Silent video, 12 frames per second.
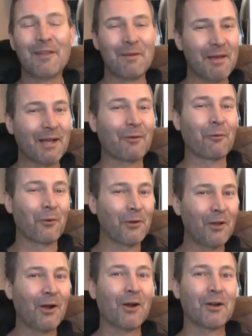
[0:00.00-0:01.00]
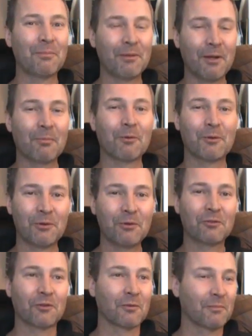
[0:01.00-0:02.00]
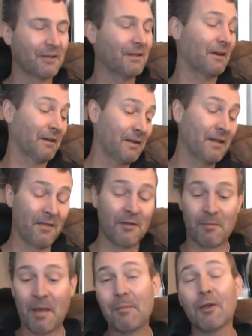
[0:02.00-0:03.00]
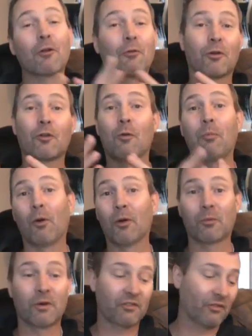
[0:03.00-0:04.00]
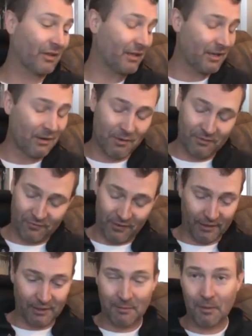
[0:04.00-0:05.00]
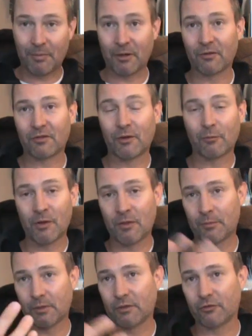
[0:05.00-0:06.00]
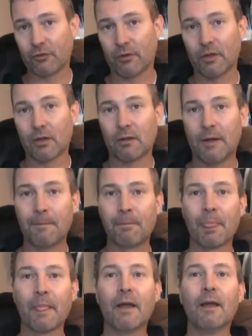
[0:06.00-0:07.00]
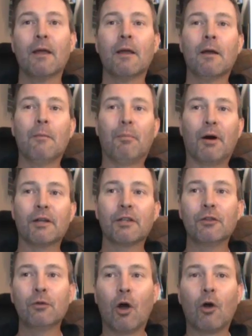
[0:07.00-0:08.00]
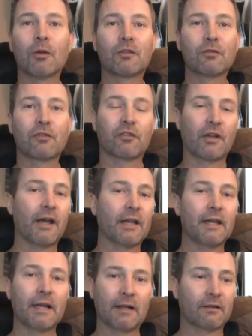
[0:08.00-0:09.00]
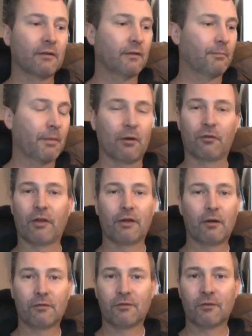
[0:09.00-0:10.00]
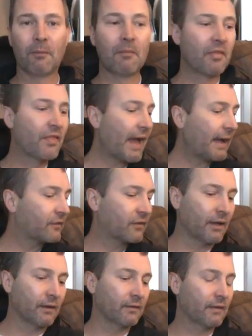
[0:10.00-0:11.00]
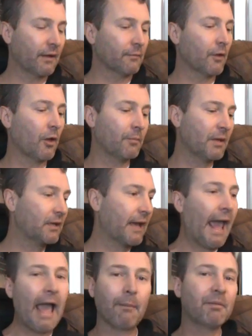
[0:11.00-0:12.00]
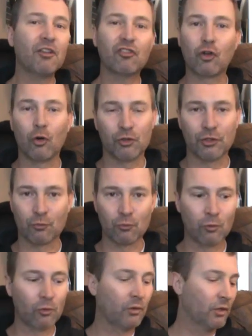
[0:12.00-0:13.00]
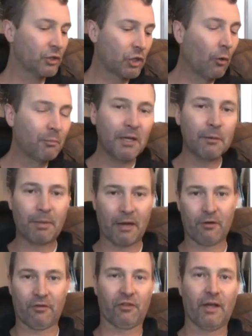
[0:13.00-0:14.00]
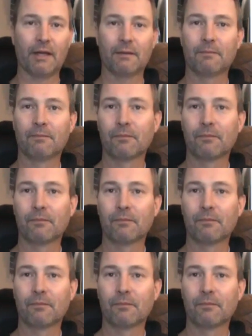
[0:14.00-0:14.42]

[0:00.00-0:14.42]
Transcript: they make it real hard to be a producer, but you know, and, and there may be a critical point where it's just like, you know what, fuck it, I'm a parasite. Read the book, enjoy the decline. But you owe it to society not to parasite off of them. That's it. That that'd be Cappy's golden rule. Don't be a parasite.